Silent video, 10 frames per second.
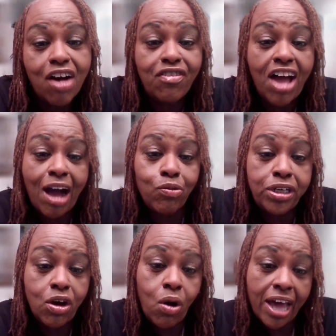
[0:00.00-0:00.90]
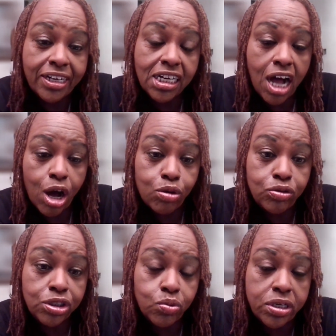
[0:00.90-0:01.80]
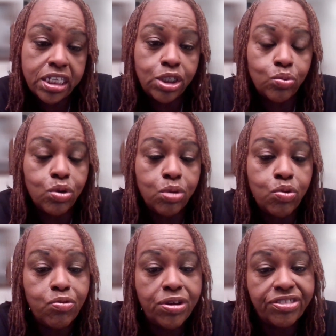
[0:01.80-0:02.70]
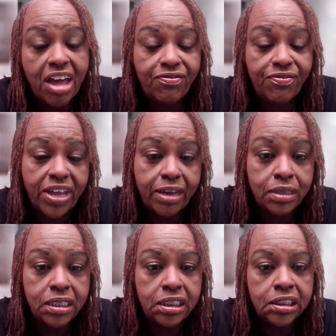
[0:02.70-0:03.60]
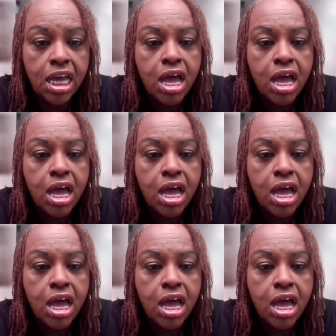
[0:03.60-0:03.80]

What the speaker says: of how we know how to code switch when we're with our families.